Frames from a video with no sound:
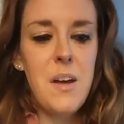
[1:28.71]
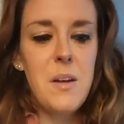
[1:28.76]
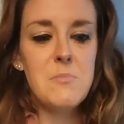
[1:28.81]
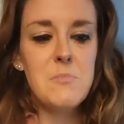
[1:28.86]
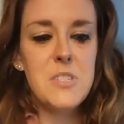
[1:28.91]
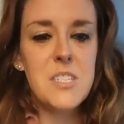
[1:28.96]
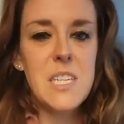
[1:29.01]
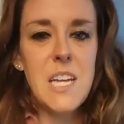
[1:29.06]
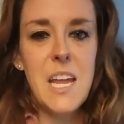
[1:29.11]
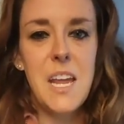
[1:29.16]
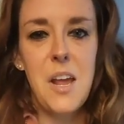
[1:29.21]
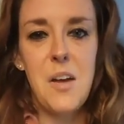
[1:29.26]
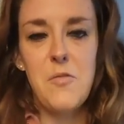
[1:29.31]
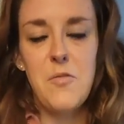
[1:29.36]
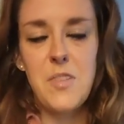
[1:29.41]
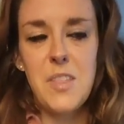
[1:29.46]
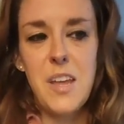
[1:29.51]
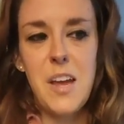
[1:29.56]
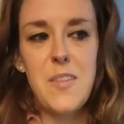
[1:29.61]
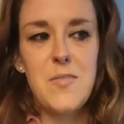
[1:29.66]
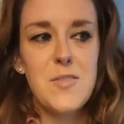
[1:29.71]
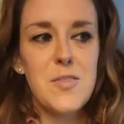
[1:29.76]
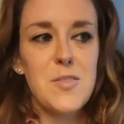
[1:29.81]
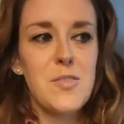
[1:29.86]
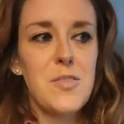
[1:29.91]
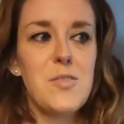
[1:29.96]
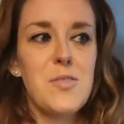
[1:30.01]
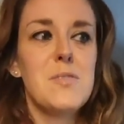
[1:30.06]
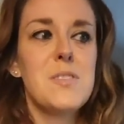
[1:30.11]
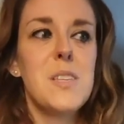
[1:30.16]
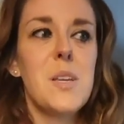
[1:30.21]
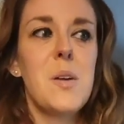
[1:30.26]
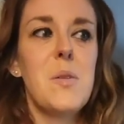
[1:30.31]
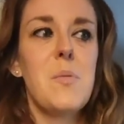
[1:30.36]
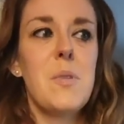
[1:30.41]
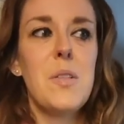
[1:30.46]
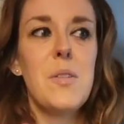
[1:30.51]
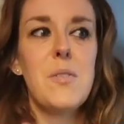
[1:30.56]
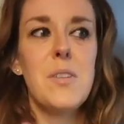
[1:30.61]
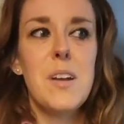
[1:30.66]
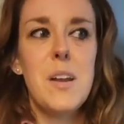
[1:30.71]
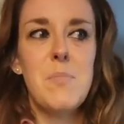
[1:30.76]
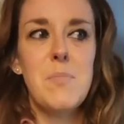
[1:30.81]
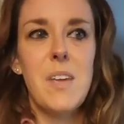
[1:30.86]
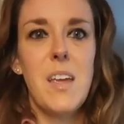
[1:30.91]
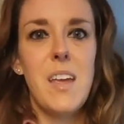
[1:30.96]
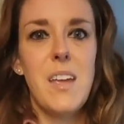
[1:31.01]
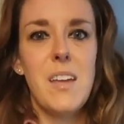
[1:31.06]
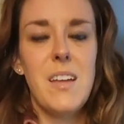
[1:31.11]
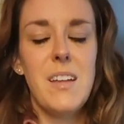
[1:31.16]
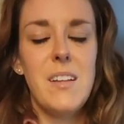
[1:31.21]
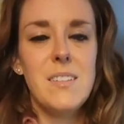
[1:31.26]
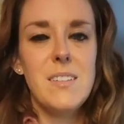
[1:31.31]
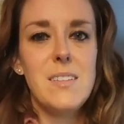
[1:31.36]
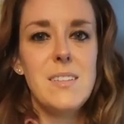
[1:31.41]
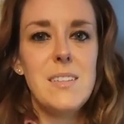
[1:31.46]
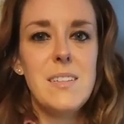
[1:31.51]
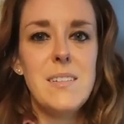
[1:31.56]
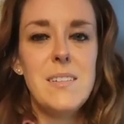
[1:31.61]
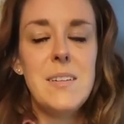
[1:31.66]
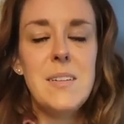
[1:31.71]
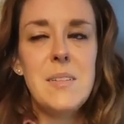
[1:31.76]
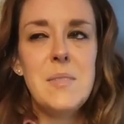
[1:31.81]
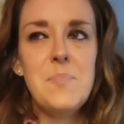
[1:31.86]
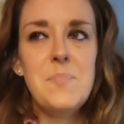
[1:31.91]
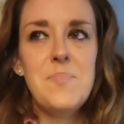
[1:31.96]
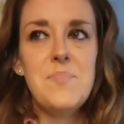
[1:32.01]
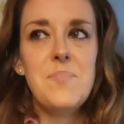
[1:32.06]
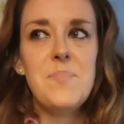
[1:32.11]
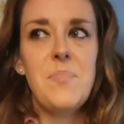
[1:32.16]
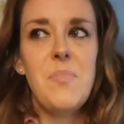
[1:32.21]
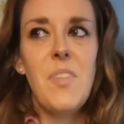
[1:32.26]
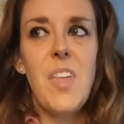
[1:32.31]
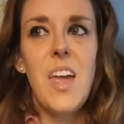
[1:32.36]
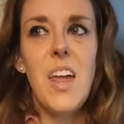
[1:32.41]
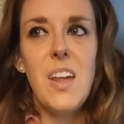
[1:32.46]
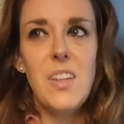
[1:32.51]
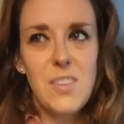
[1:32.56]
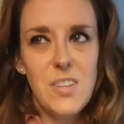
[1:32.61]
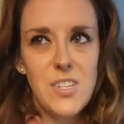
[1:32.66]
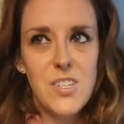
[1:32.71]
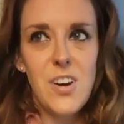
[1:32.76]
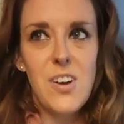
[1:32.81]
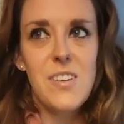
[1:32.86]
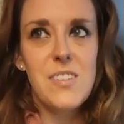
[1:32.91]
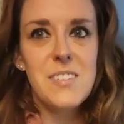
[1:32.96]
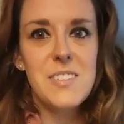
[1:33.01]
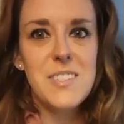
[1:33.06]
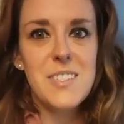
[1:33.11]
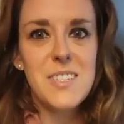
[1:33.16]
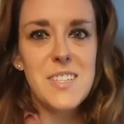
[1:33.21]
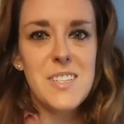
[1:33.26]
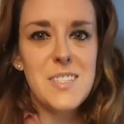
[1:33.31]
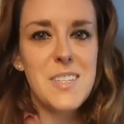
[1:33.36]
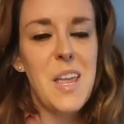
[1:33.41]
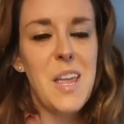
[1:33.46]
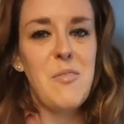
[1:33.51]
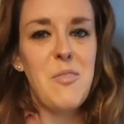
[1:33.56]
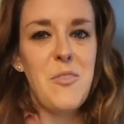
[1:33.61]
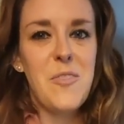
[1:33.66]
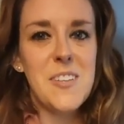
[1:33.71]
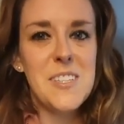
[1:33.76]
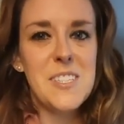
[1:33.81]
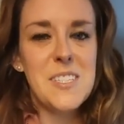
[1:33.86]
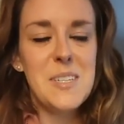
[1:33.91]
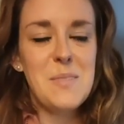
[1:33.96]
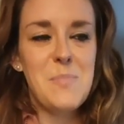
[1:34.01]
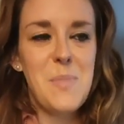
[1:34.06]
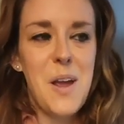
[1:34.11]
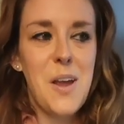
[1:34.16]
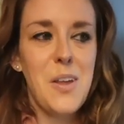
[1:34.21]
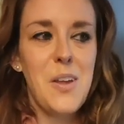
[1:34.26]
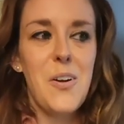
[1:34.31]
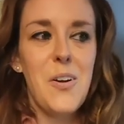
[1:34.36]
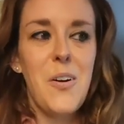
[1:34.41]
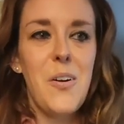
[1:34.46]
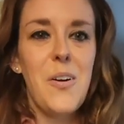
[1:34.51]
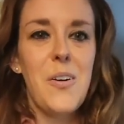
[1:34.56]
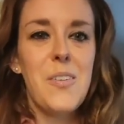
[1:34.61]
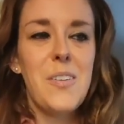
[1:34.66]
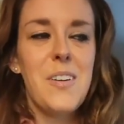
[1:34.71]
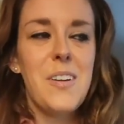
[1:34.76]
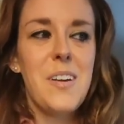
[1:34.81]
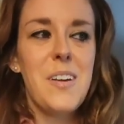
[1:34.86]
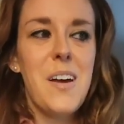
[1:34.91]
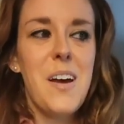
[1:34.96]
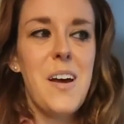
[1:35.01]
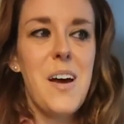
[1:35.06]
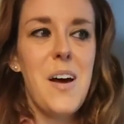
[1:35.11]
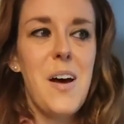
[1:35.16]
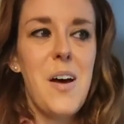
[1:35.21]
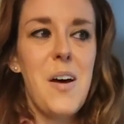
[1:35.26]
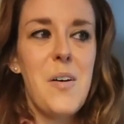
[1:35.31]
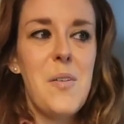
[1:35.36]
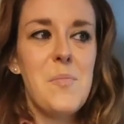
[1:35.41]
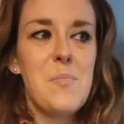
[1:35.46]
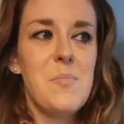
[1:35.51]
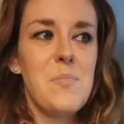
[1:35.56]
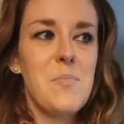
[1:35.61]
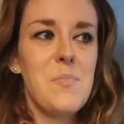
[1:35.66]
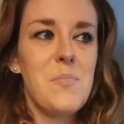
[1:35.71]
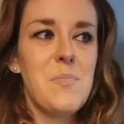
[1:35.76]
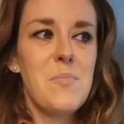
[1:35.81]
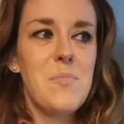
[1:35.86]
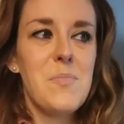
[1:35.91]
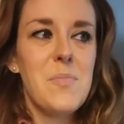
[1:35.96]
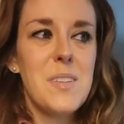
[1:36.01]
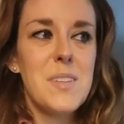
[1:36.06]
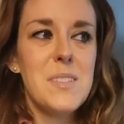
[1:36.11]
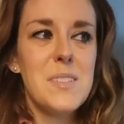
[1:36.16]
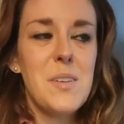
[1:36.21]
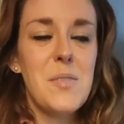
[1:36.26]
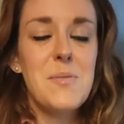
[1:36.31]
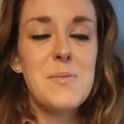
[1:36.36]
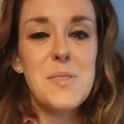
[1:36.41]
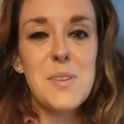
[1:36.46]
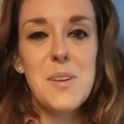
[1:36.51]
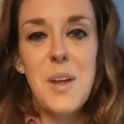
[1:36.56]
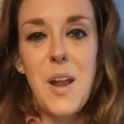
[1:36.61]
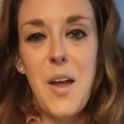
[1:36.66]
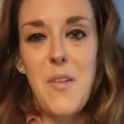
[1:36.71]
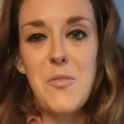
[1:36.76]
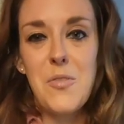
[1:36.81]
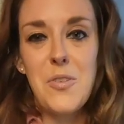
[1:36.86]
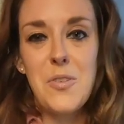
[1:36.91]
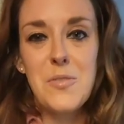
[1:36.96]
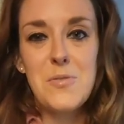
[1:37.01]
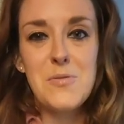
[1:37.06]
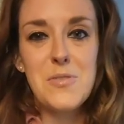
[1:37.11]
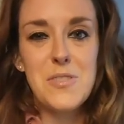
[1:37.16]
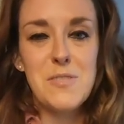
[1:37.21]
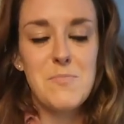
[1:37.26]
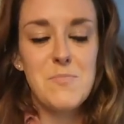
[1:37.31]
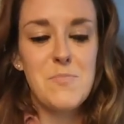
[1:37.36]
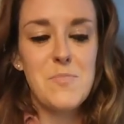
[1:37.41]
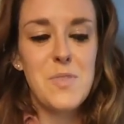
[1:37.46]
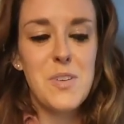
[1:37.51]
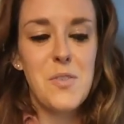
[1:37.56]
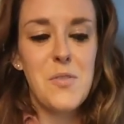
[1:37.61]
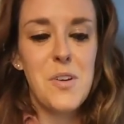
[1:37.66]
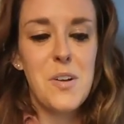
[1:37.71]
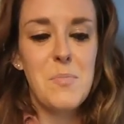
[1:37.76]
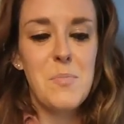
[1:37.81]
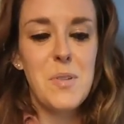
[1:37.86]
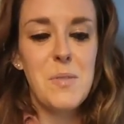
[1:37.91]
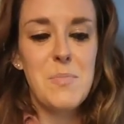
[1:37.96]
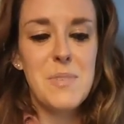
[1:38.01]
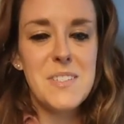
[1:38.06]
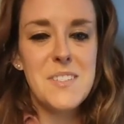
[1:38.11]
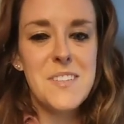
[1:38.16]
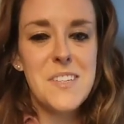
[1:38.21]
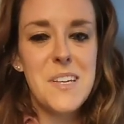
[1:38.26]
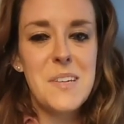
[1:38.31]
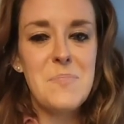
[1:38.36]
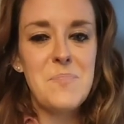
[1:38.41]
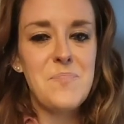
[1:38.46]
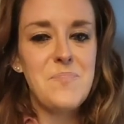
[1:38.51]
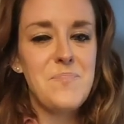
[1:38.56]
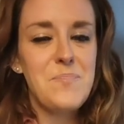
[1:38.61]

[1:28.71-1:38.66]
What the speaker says: just to hang out for the afternoon. So we loaded up the kids and the dogs, because they have a fenced-in backyard, and so it was a good afternoon. It was just incredibly busy,